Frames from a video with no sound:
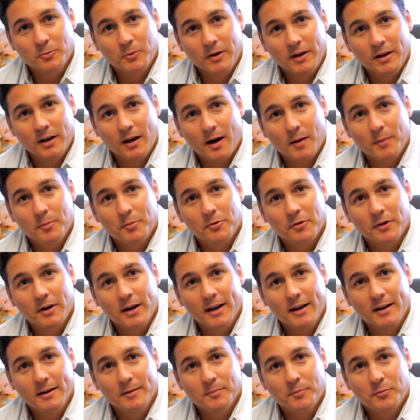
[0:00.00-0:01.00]
we
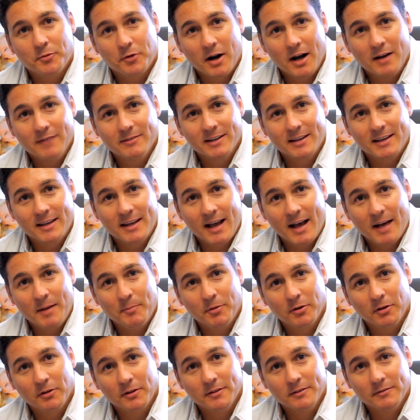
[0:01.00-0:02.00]
operate Private
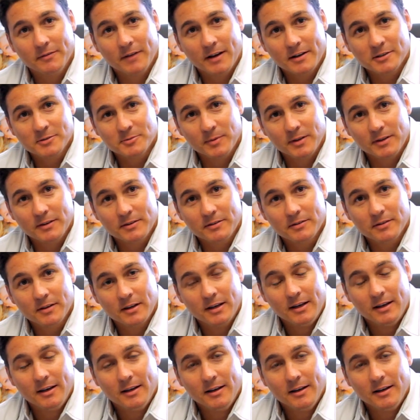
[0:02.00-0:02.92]
Capital Investments.